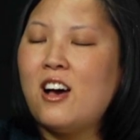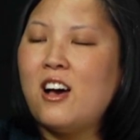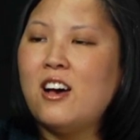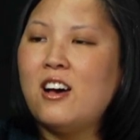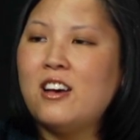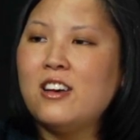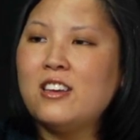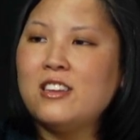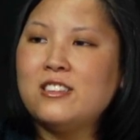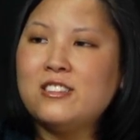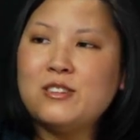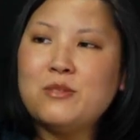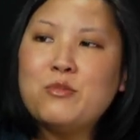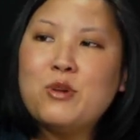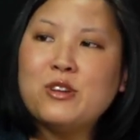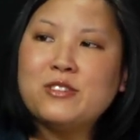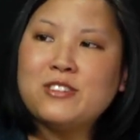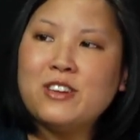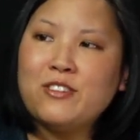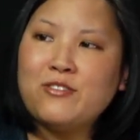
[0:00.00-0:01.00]
Right. It's a
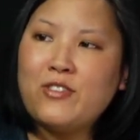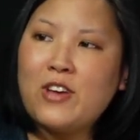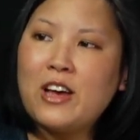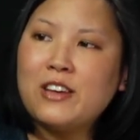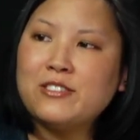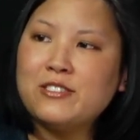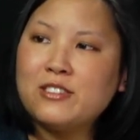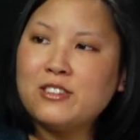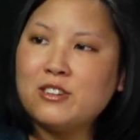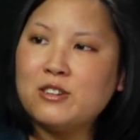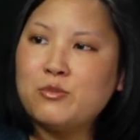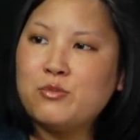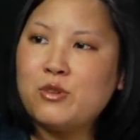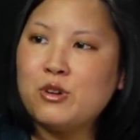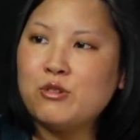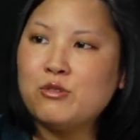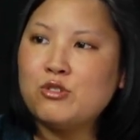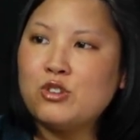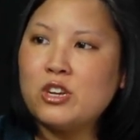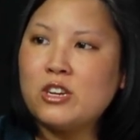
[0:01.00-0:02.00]
multifaceted
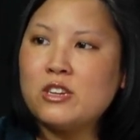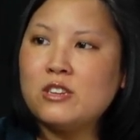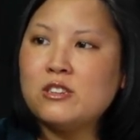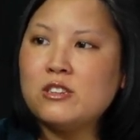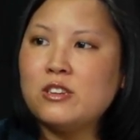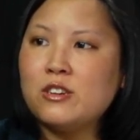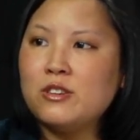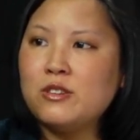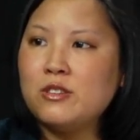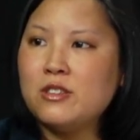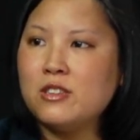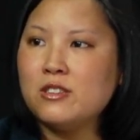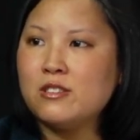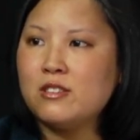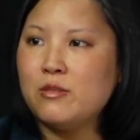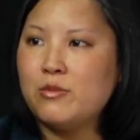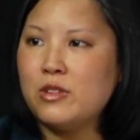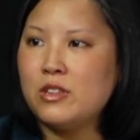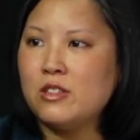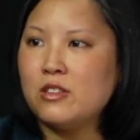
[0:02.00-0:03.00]
approach. I can tell you that
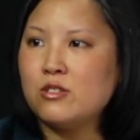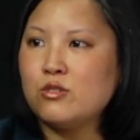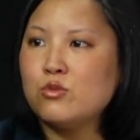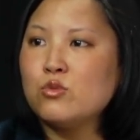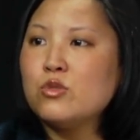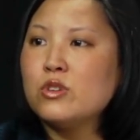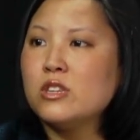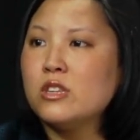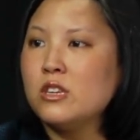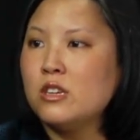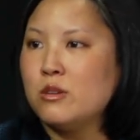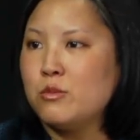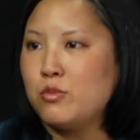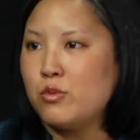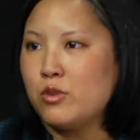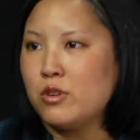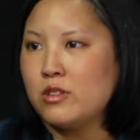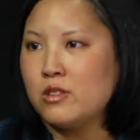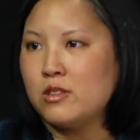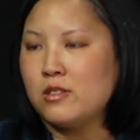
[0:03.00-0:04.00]
something that's really
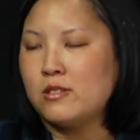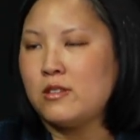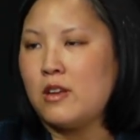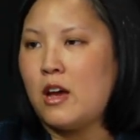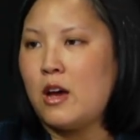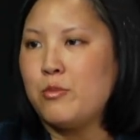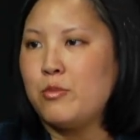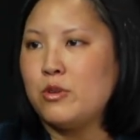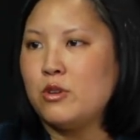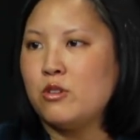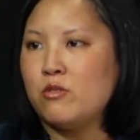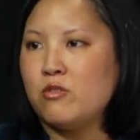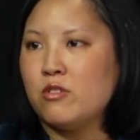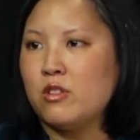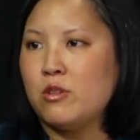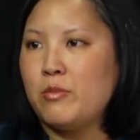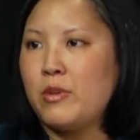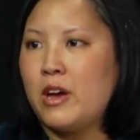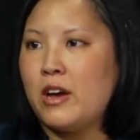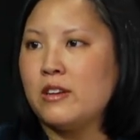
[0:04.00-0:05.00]
important that's happened over
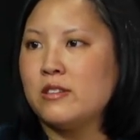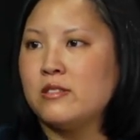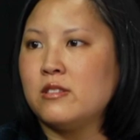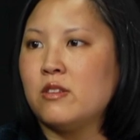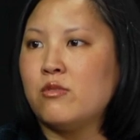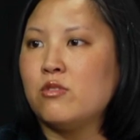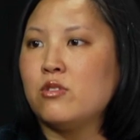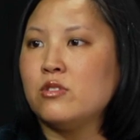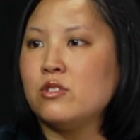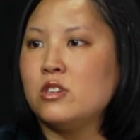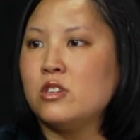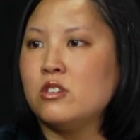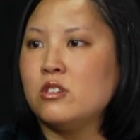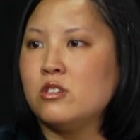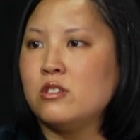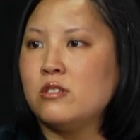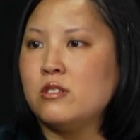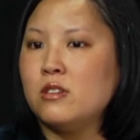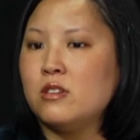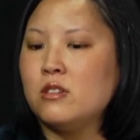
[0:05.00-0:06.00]
the past several
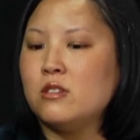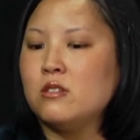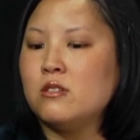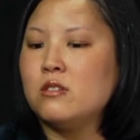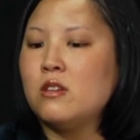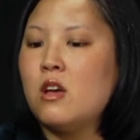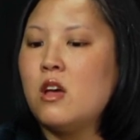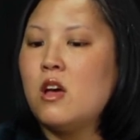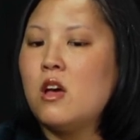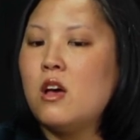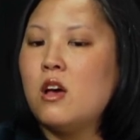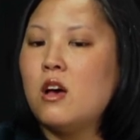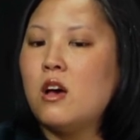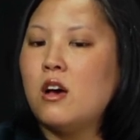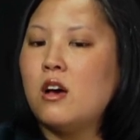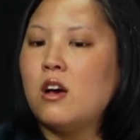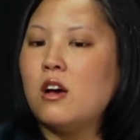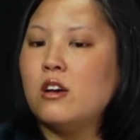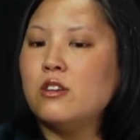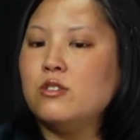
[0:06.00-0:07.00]
years is
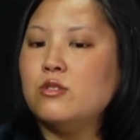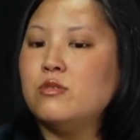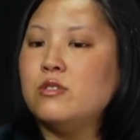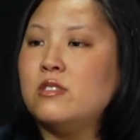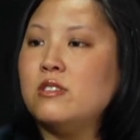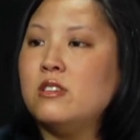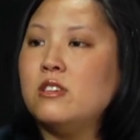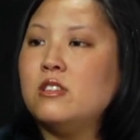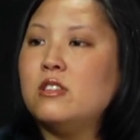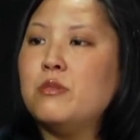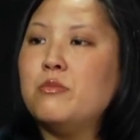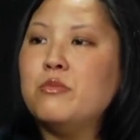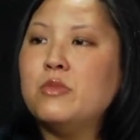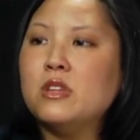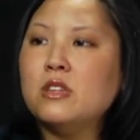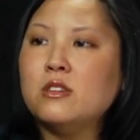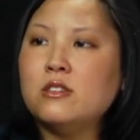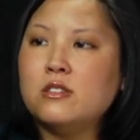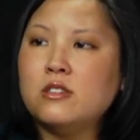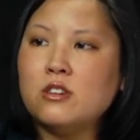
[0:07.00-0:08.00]
you see the
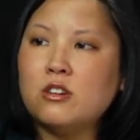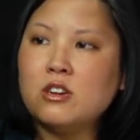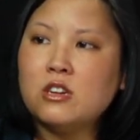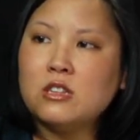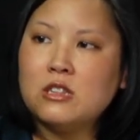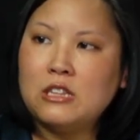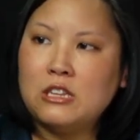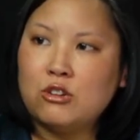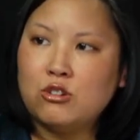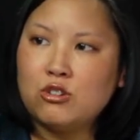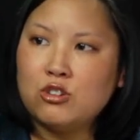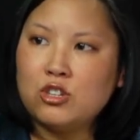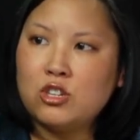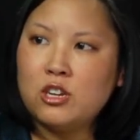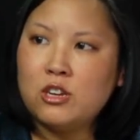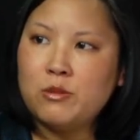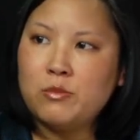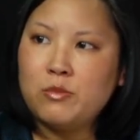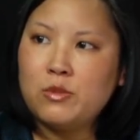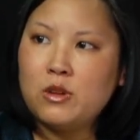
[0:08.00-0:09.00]
military
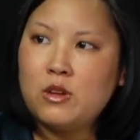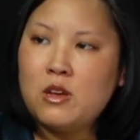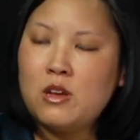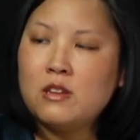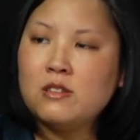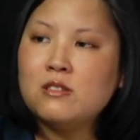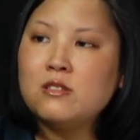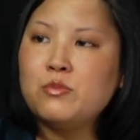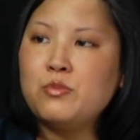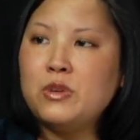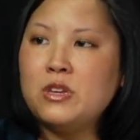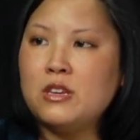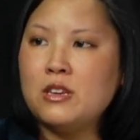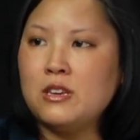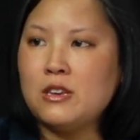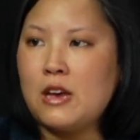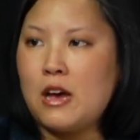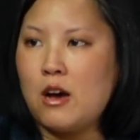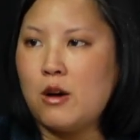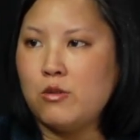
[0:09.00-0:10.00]
leadership
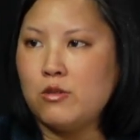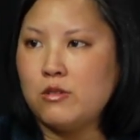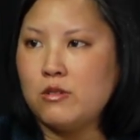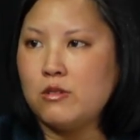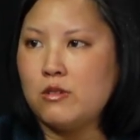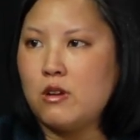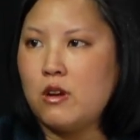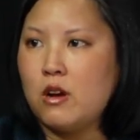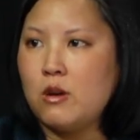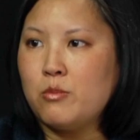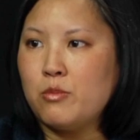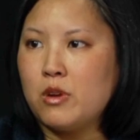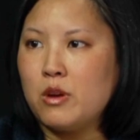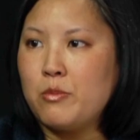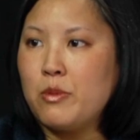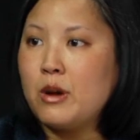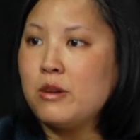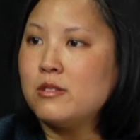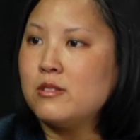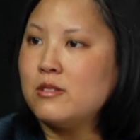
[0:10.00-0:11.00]
speaking out
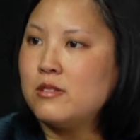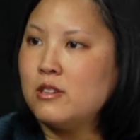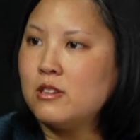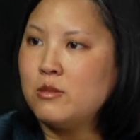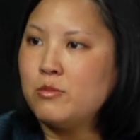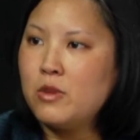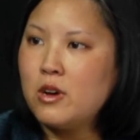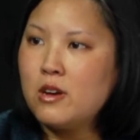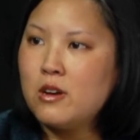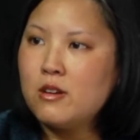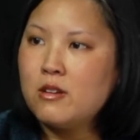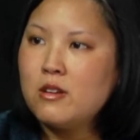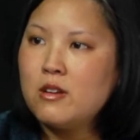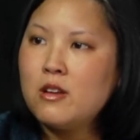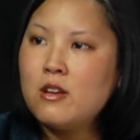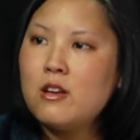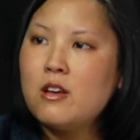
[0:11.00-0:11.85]
about stigma,